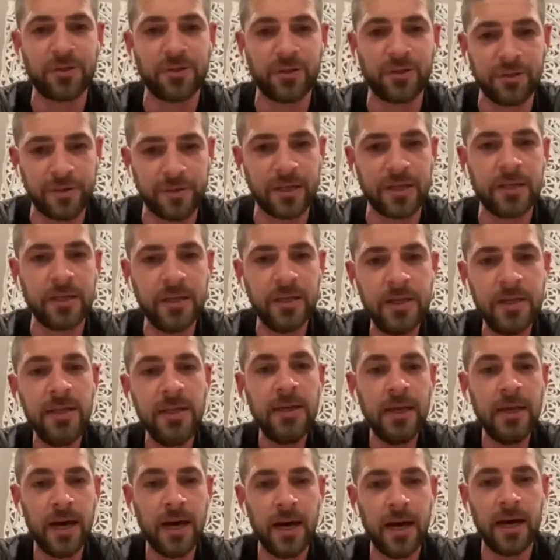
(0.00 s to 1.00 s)
driven.
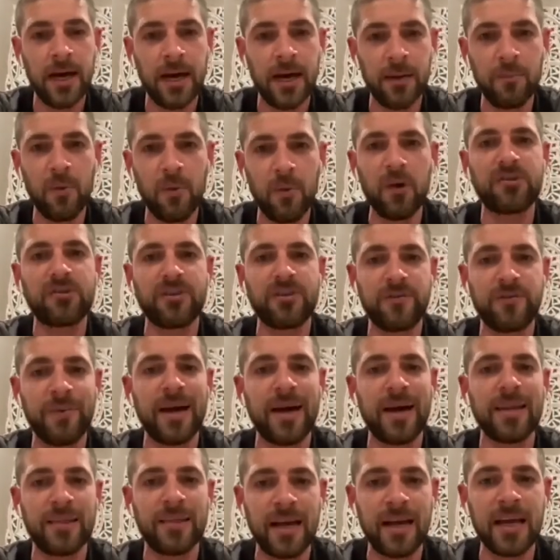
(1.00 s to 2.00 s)
Most of
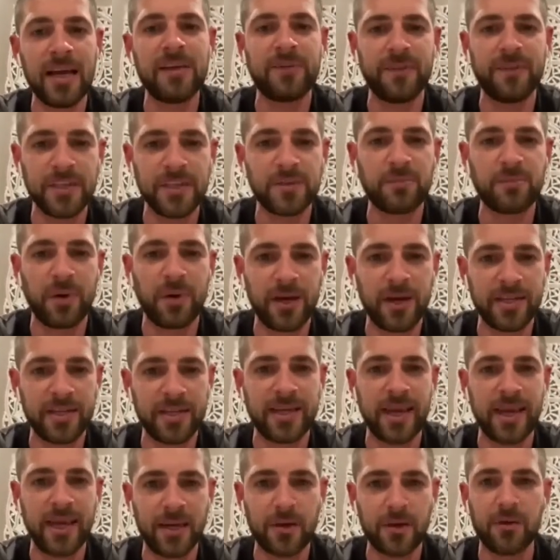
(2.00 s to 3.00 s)
my life is
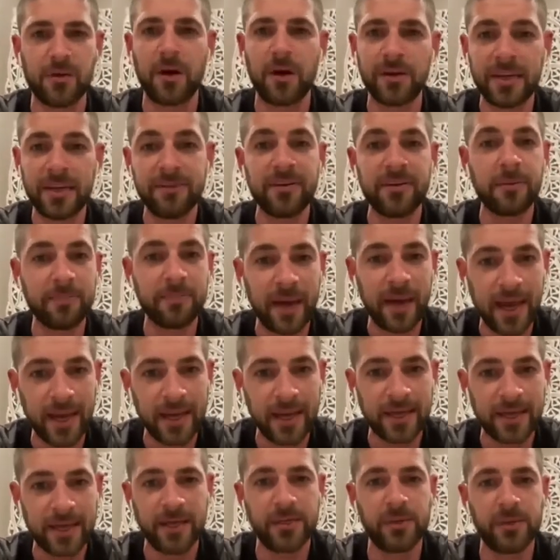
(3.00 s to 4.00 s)
predicated around giving back
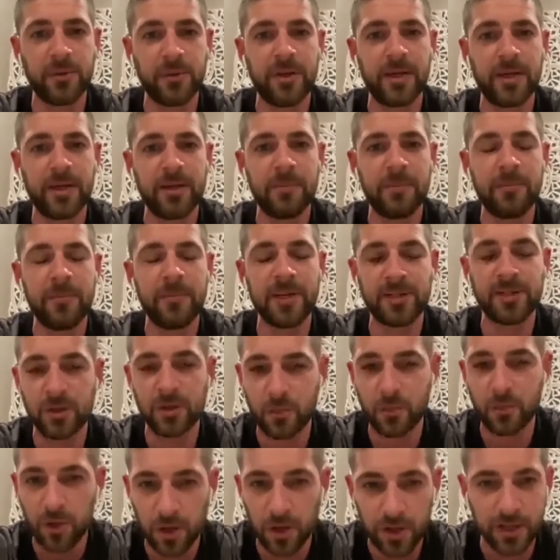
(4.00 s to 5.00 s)
and doing mission
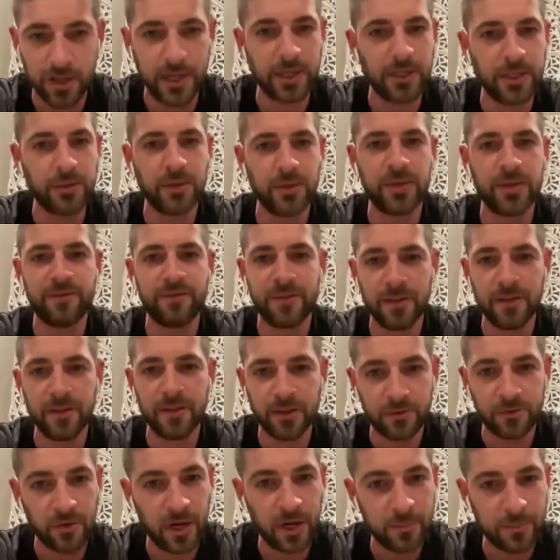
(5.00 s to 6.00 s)
work and doing
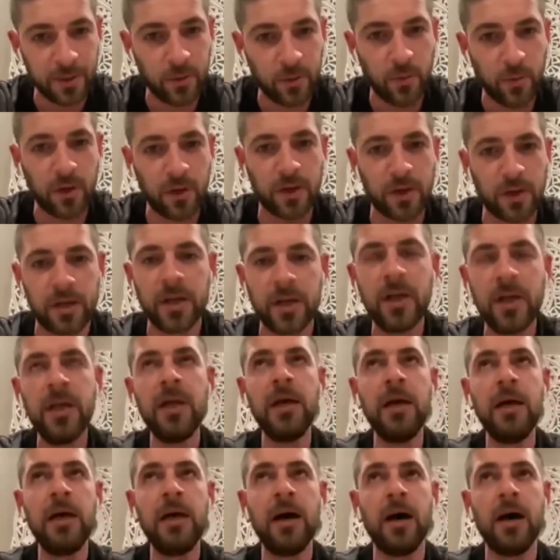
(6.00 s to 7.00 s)
philanthropic work.
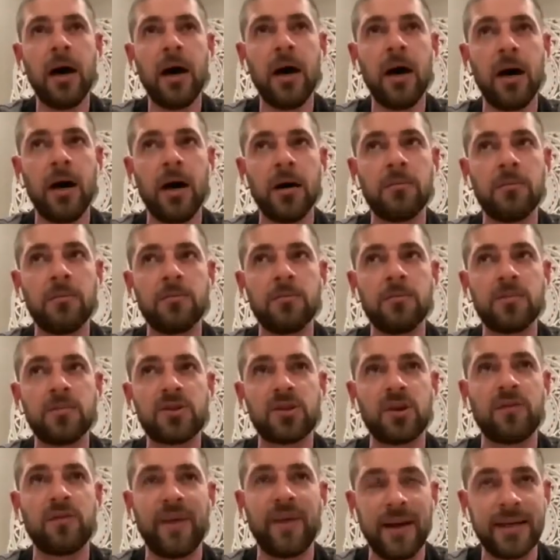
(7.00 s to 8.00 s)

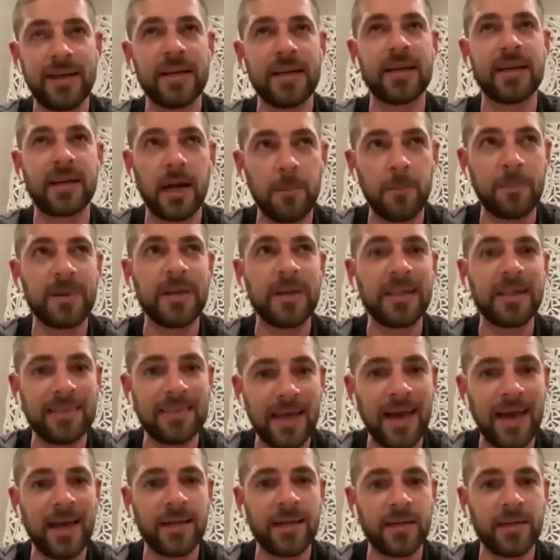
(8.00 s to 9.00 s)
So finding a company
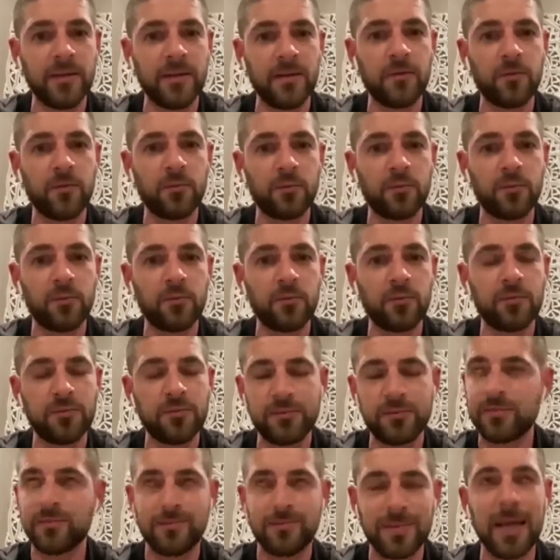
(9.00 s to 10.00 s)
that
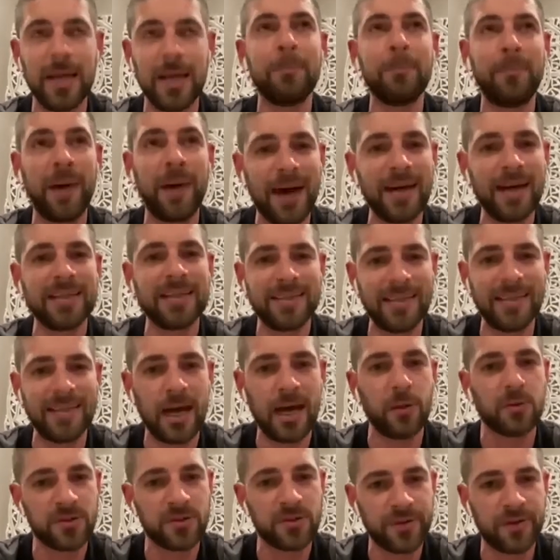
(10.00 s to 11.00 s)
embodied that
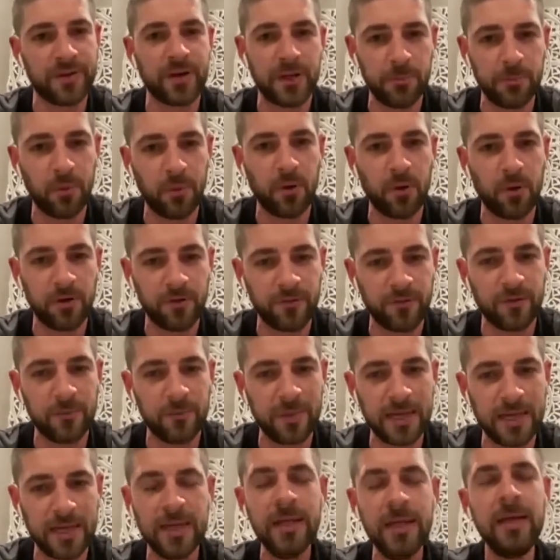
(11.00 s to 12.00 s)
was very important for
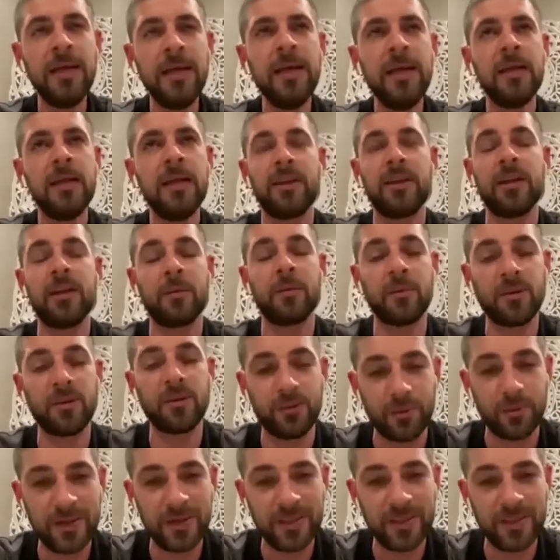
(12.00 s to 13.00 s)
me. The number
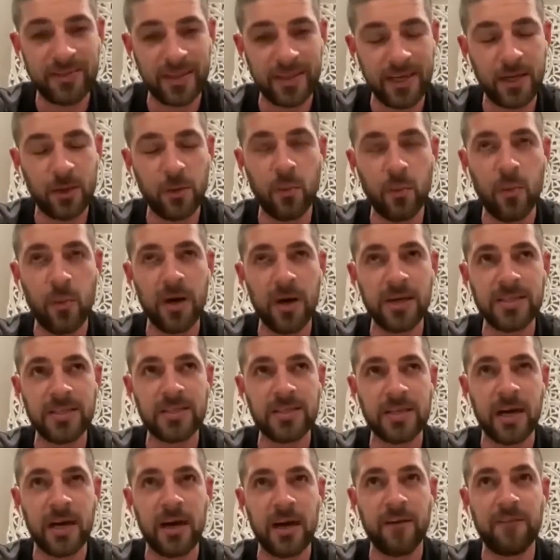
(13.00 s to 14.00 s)
3 thing
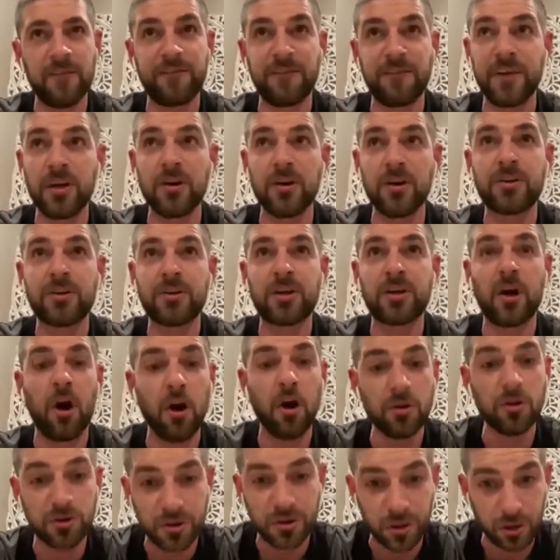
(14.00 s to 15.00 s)
was field
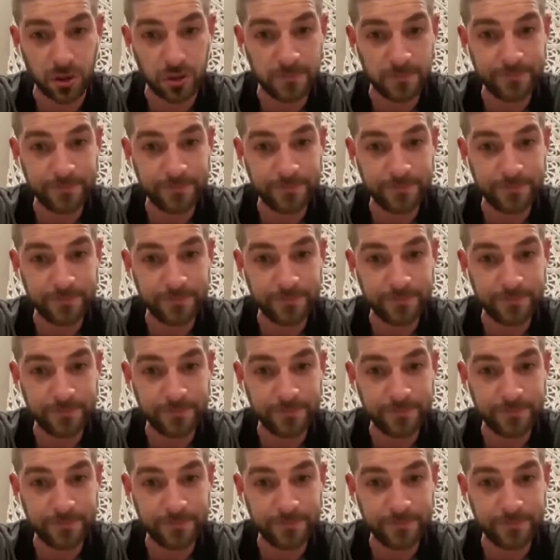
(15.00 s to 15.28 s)
culture.